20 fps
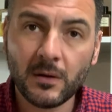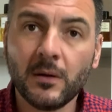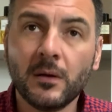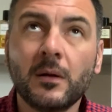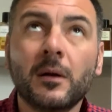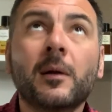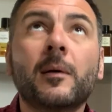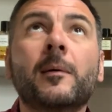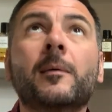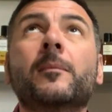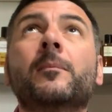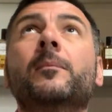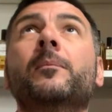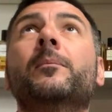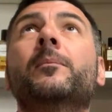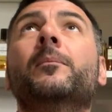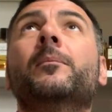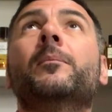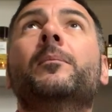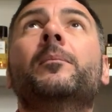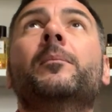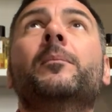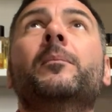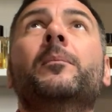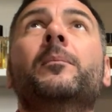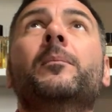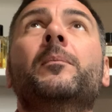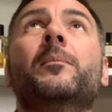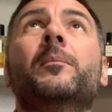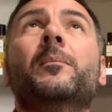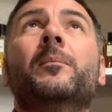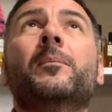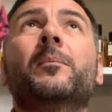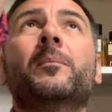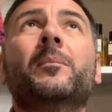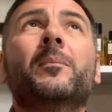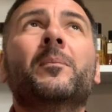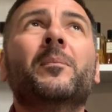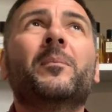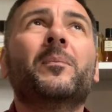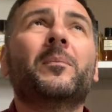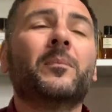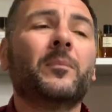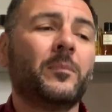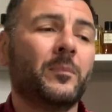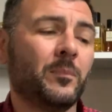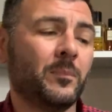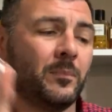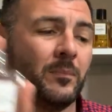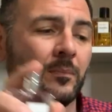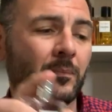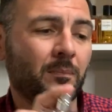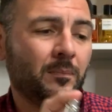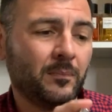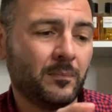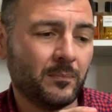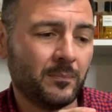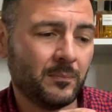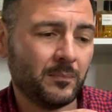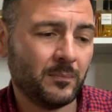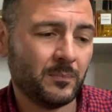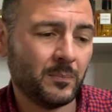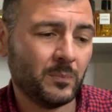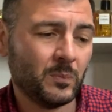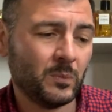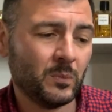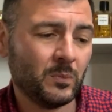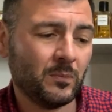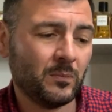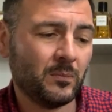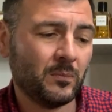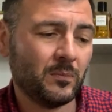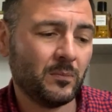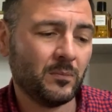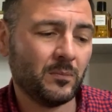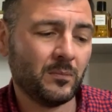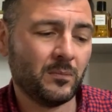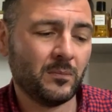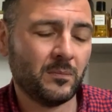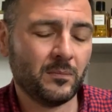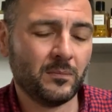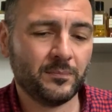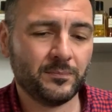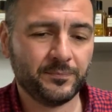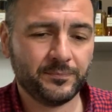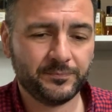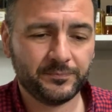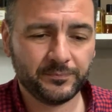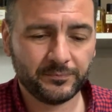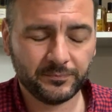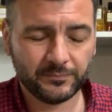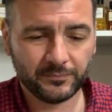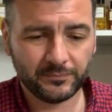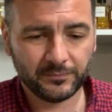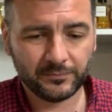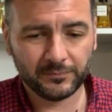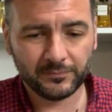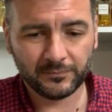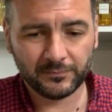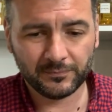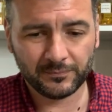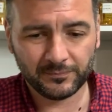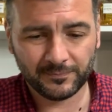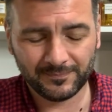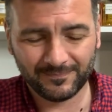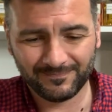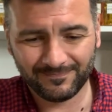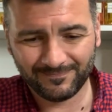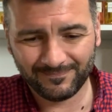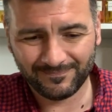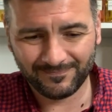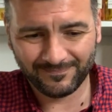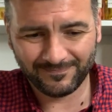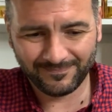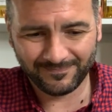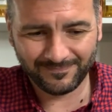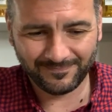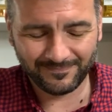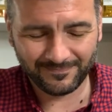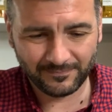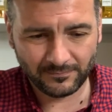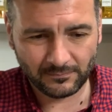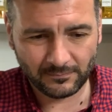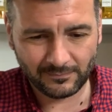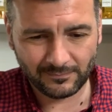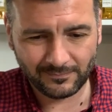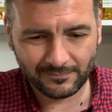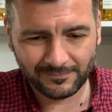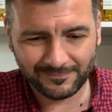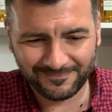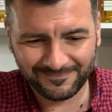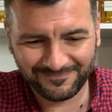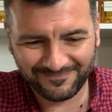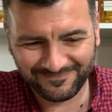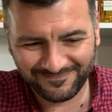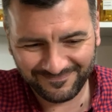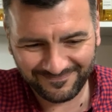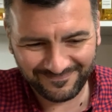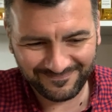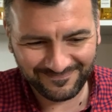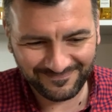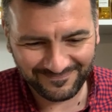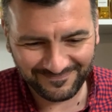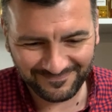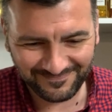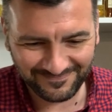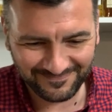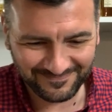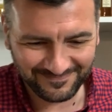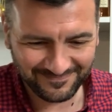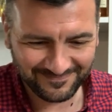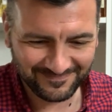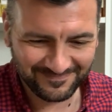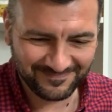No one is speaking in this clip.